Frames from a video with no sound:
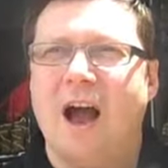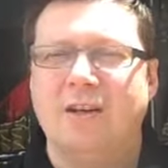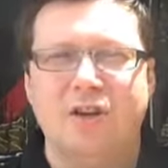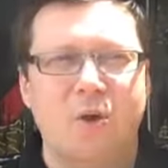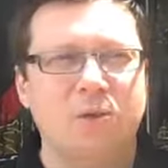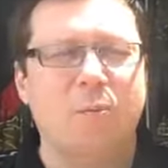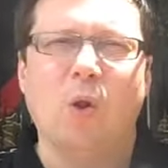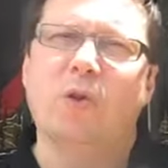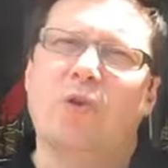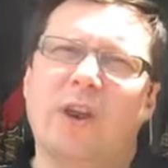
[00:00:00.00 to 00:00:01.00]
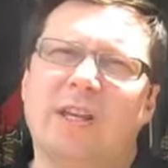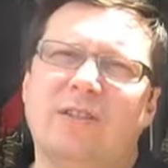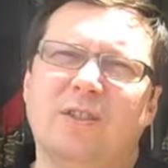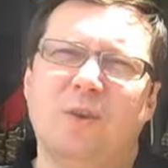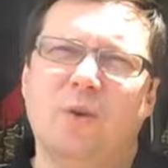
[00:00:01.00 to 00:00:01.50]
I chose Bowling
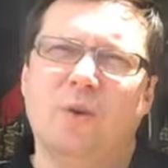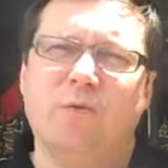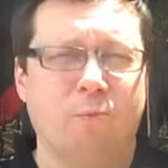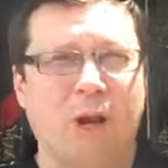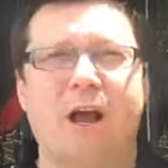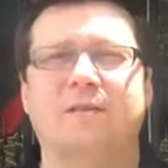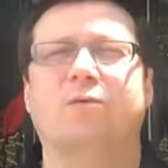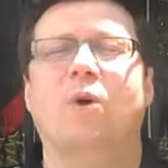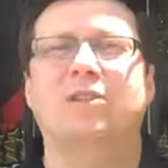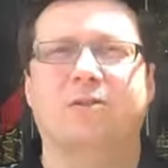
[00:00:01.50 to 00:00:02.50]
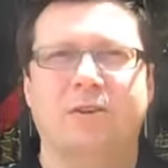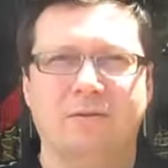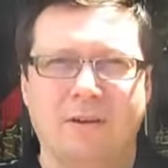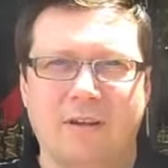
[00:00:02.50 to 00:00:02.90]
Green to because of Western.